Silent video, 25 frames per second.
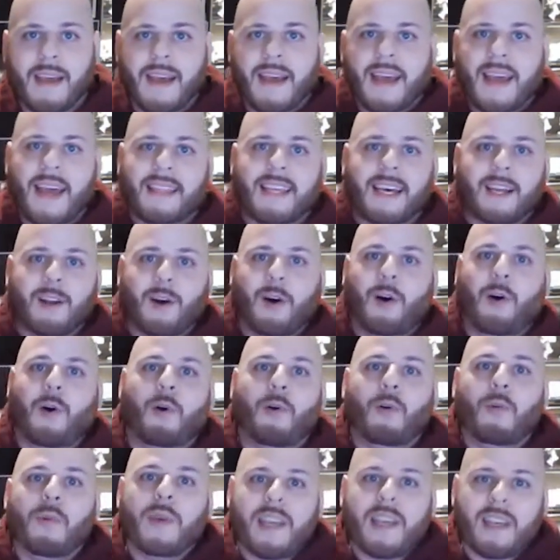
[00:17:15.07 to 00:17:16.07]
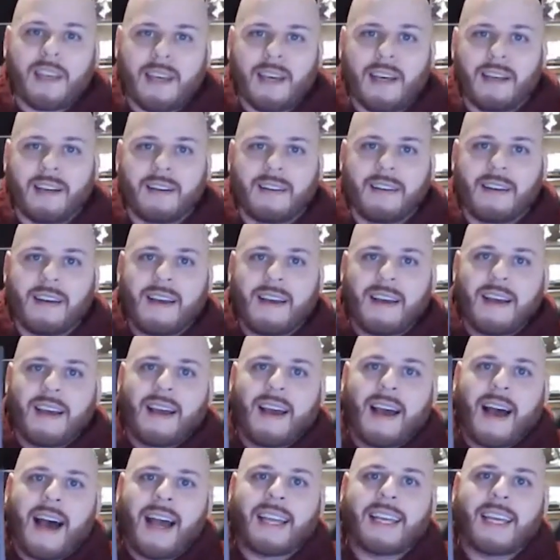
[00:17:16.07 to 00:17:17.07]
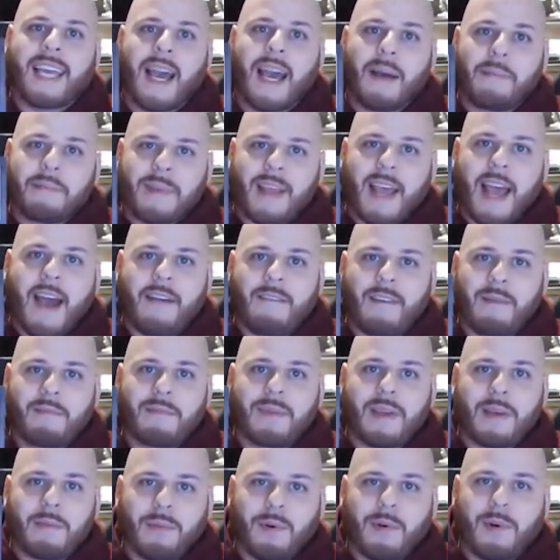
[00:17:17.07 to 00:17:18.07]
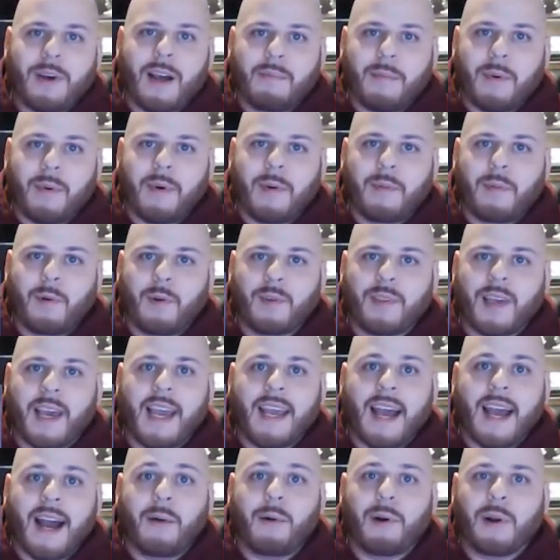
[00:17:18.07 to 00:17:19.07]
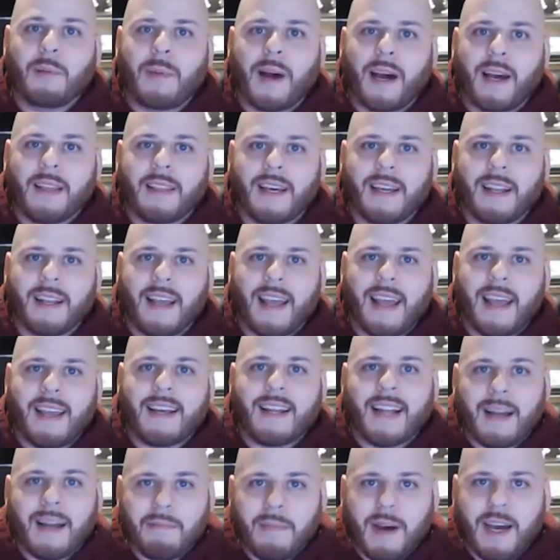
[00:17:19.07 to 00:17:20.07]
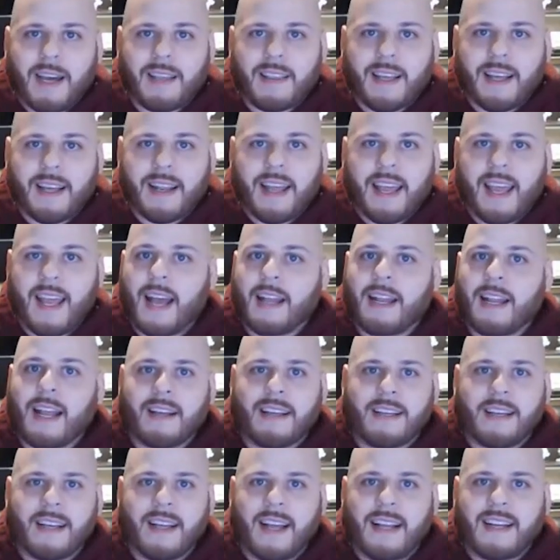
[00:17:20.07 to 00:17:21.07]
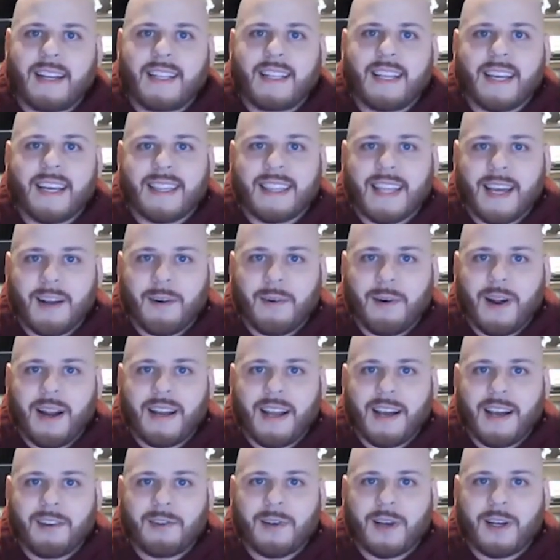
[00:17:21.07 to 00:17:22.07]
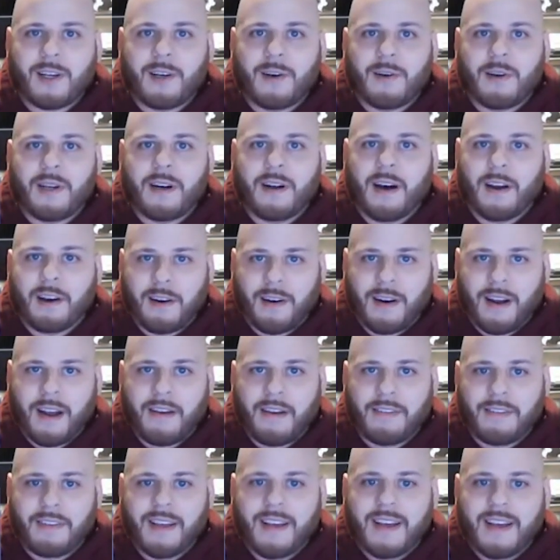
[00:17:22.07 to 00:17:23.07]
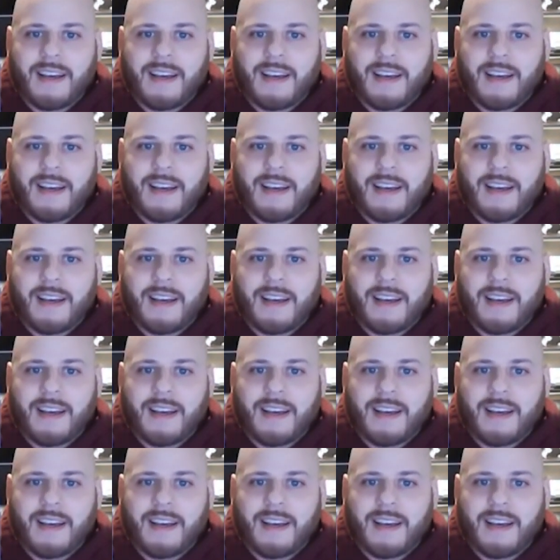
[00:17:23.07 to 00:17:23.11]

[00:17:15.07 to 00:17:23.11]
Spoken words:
And that whole weekend, I kept having people come by my booth. Hey, I want to buy that. Hey, can I buy that? Hey, I need to get that right now so I can go get it autographed.